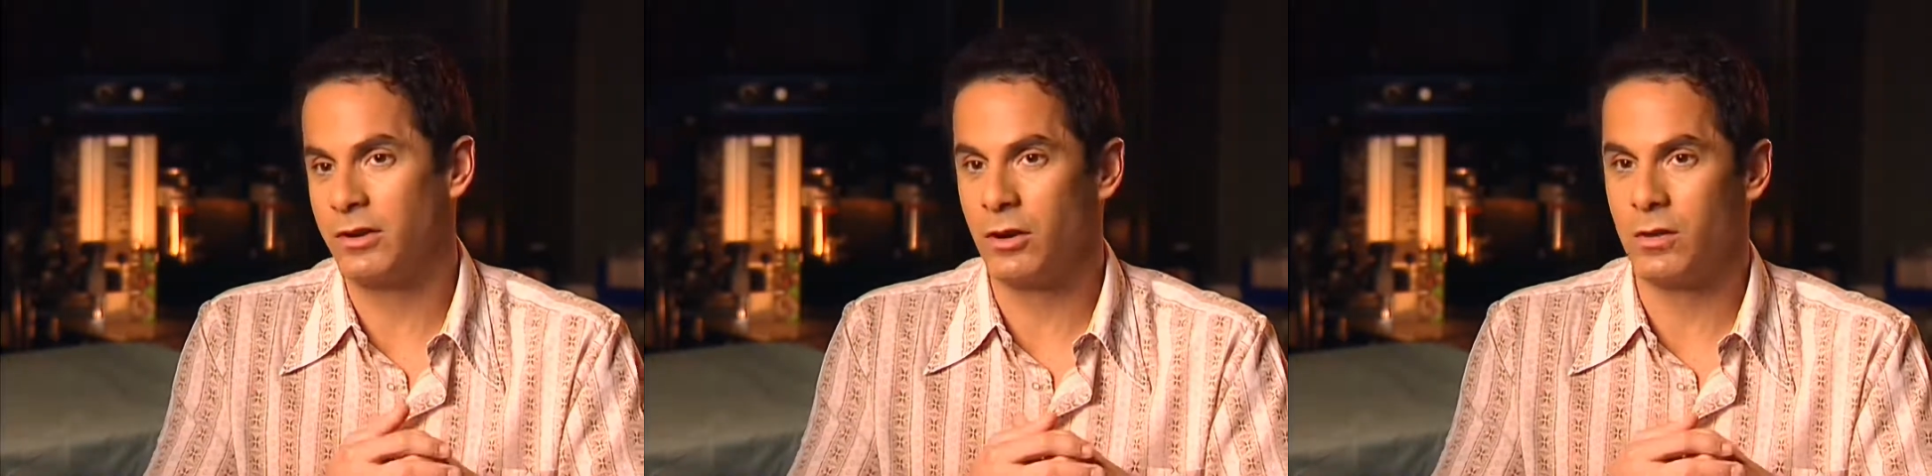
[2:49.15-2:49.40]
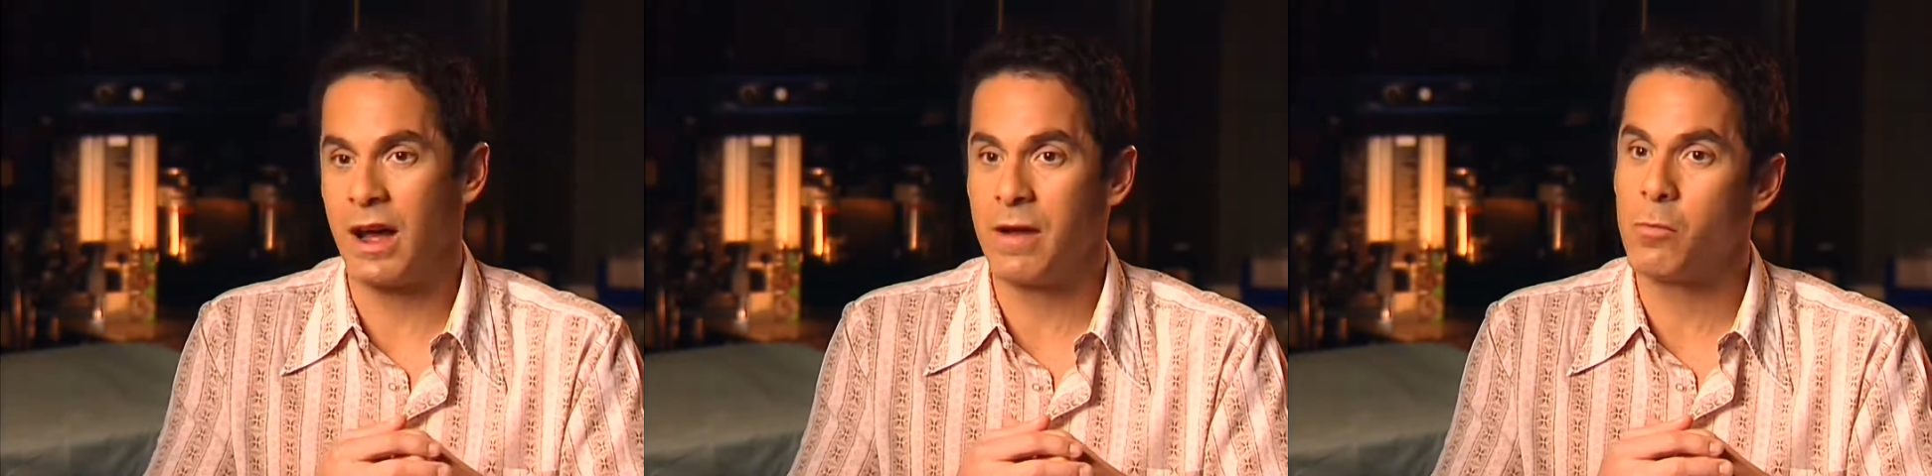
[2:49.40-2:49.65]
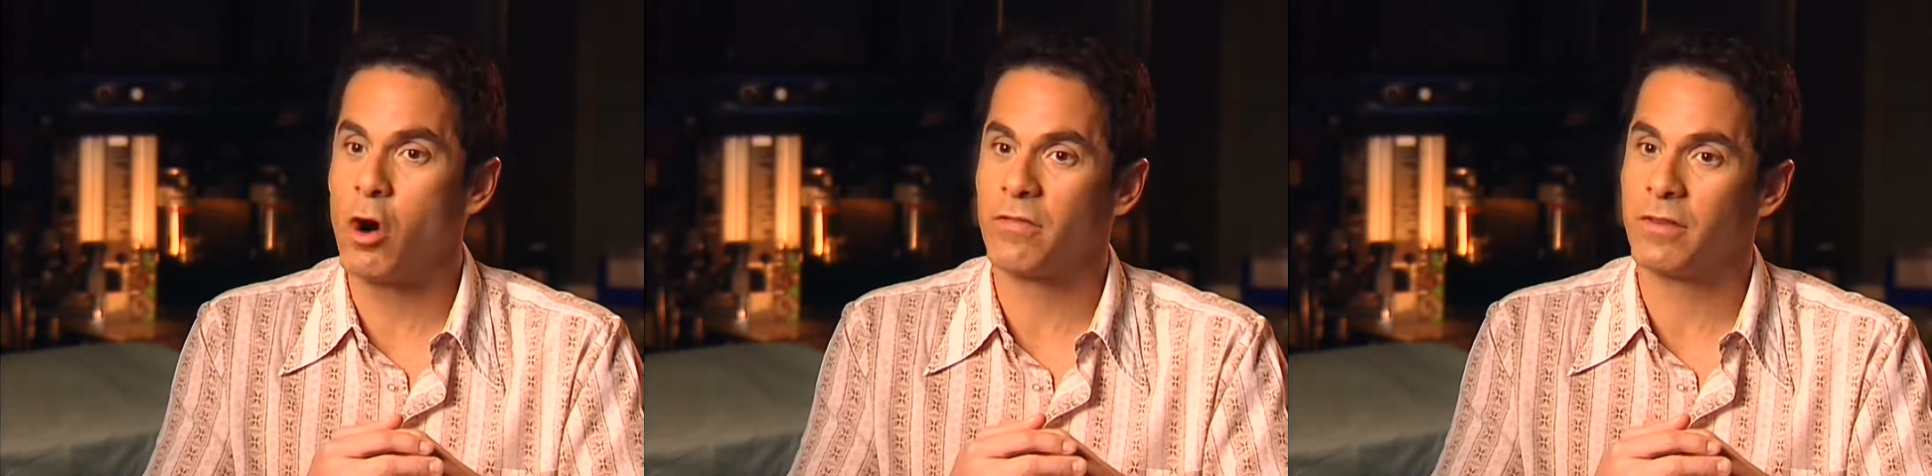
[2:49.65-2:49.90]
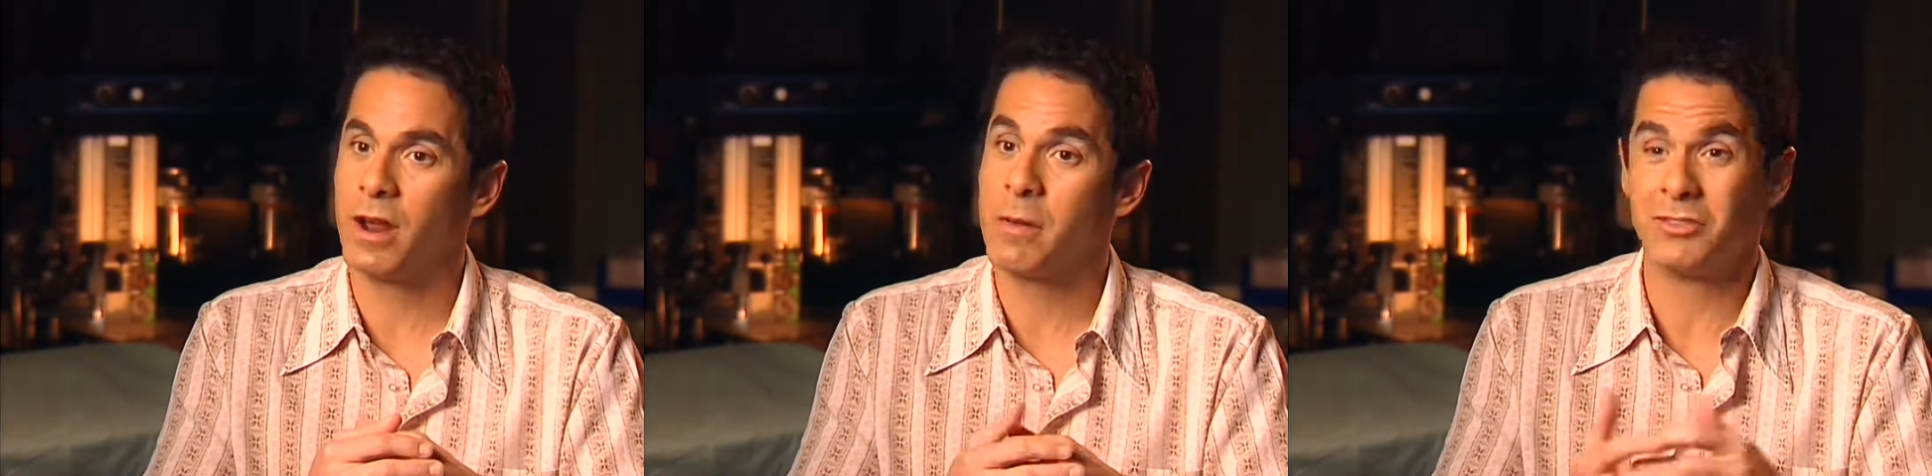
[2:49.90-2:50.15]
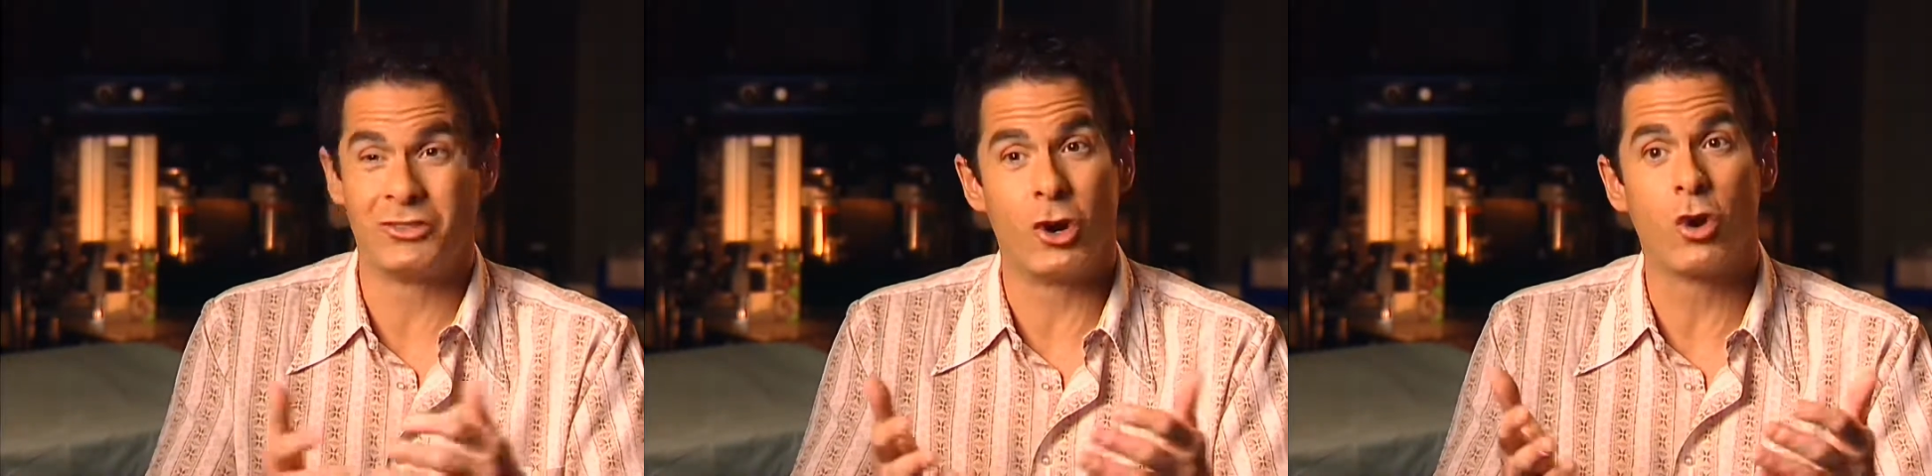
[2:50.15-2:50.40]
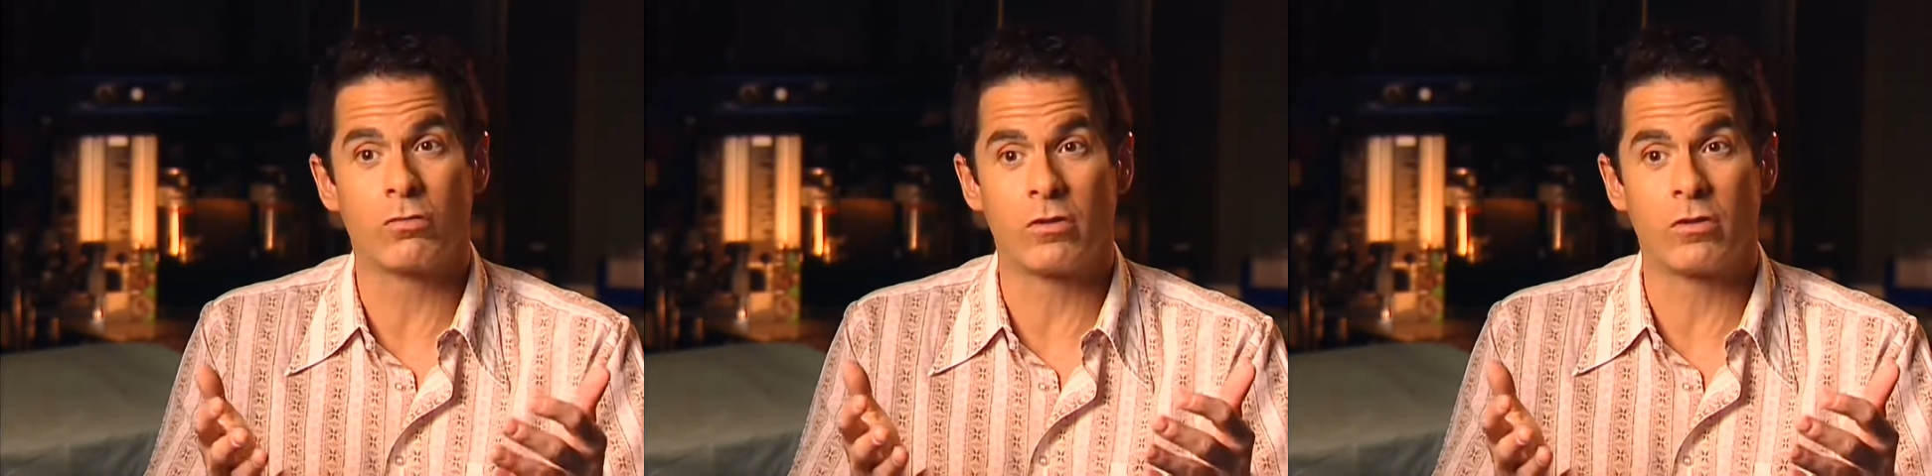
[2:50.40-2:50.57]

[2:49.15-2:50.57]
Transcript: I'm a joke